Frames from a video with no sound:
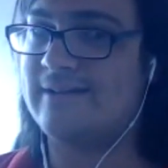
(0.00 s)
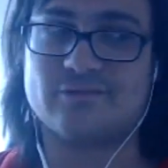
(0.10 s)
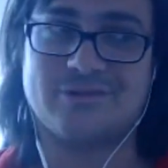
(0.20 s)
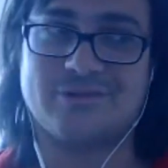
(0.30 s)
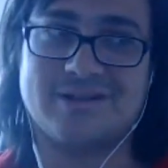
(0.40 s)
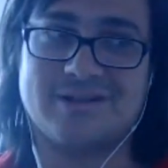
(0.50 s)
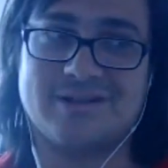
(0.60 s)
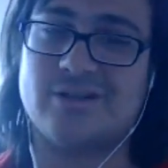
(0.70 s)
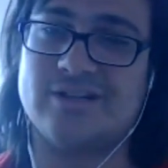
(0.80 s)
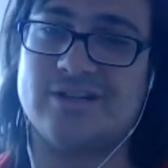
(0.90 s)
That's why
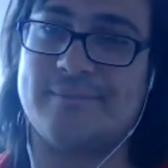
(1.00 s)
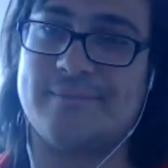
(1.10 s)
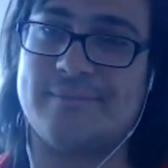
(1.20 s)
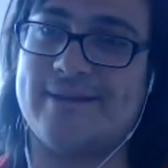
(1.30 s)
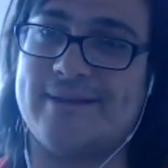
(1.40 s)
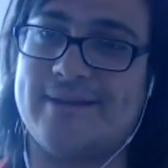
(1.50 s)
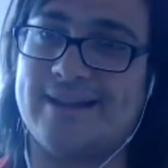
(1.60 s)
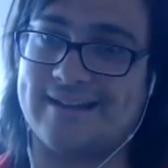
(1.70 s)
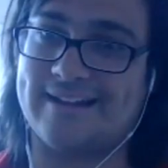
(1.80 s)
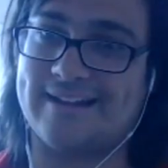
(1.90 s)
it's called Lima
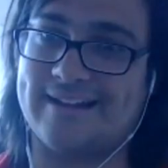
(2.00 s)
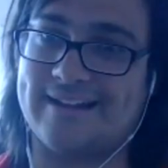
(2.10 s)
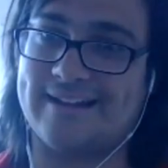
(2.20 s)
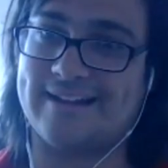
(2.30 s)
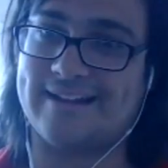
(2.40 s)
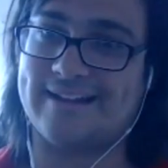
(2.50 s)
la Gris.